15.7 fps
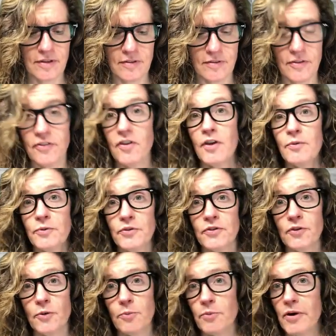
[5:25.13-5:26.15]
The sun was
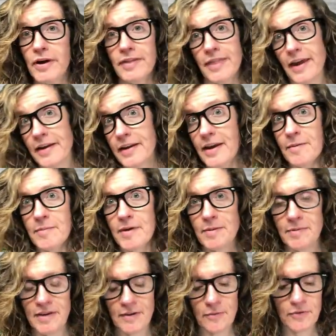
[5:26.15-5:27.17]
so bright that day,
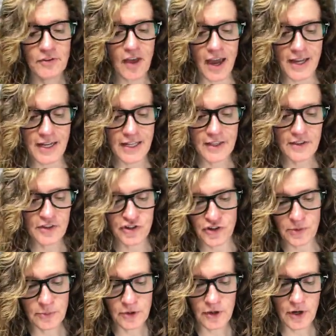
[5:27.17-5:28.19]
maybe it was hiding the
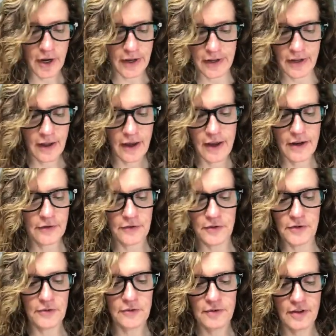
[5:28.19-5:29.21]
shimmer. I don't
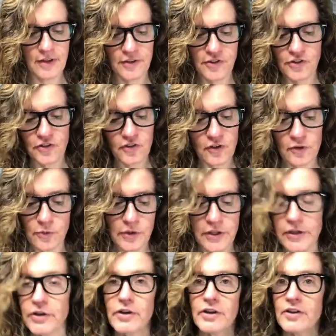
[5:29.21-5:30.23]
know. It just looked really
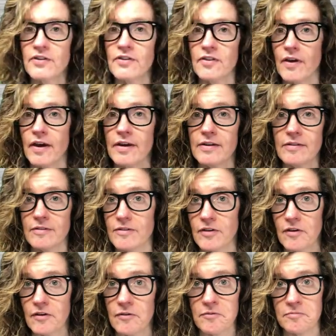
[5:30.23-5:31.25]
good inside,
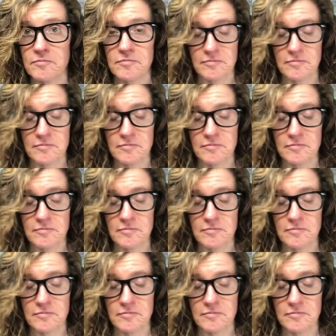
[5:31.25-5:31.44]
so